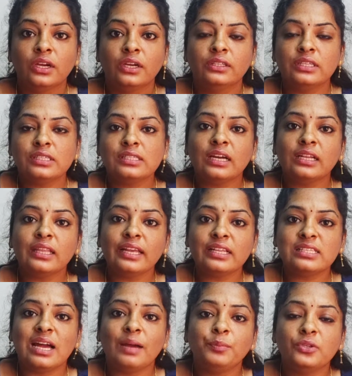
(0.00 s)
These are the
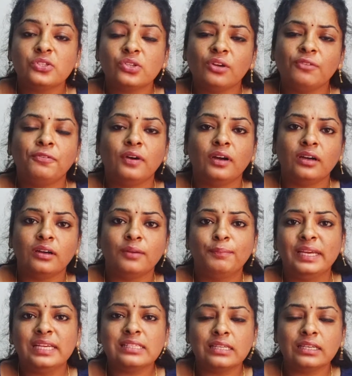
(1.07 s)
examples of
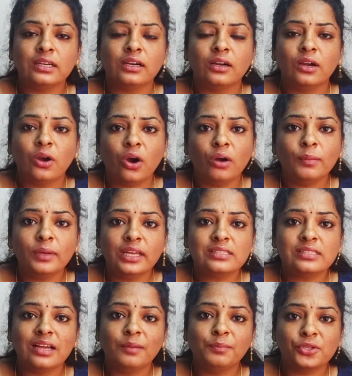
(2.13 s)
common
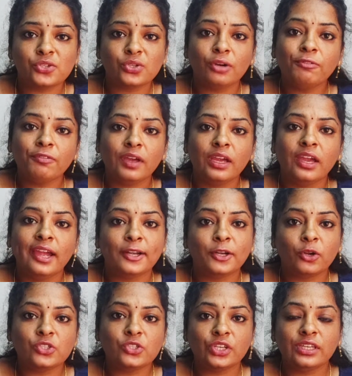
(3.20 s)
examples of a
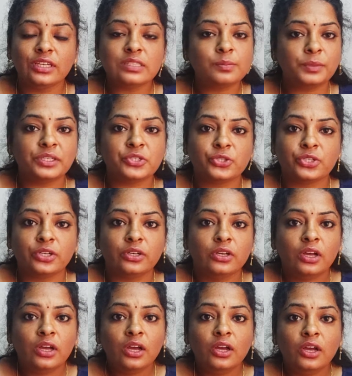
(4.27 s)
heterogeneous mixture.
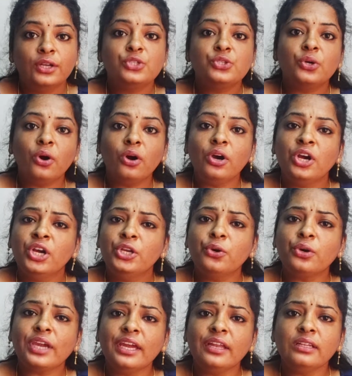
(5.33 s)
So you
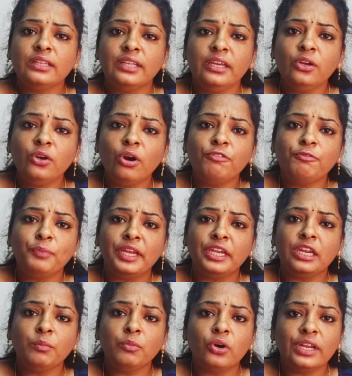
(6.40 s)
can think of many
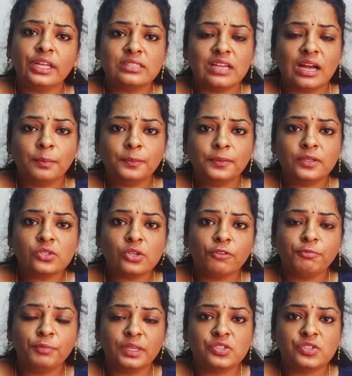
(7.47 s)
more examples of
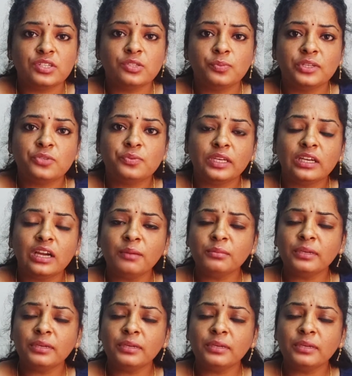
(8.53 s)
mixtures which we come